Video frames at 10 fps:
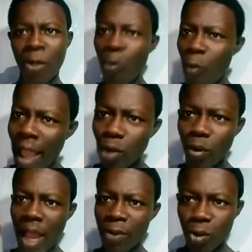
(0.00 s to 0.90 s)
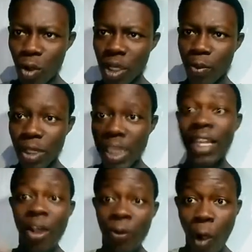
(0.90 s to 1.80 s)
Why do we have to go on the protest?
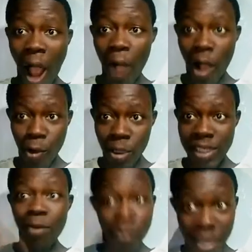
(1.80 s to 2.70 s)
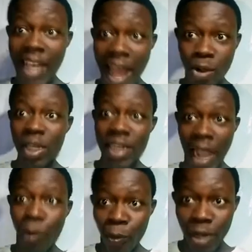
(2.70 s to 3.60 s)
For our own. They are doing their
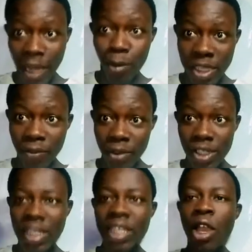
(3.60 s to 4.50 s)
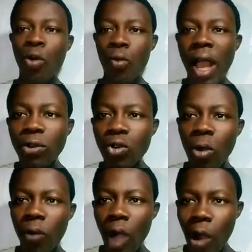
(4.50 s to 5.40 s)
own for their own selfish reasons. We have to go
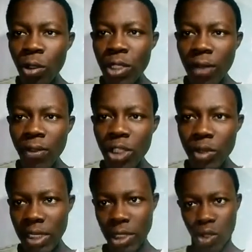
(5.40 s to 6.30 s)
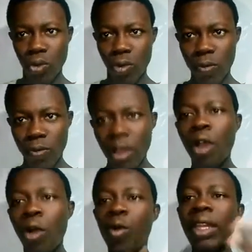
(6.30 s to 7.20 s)
for our own selfish reasons too.
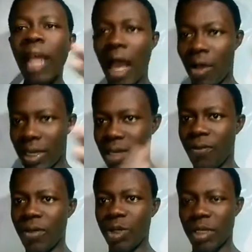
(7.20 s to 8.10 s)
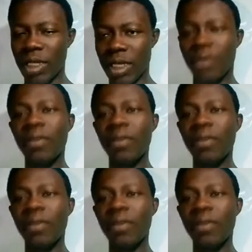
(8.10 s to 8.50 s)
What are our selfish reasons?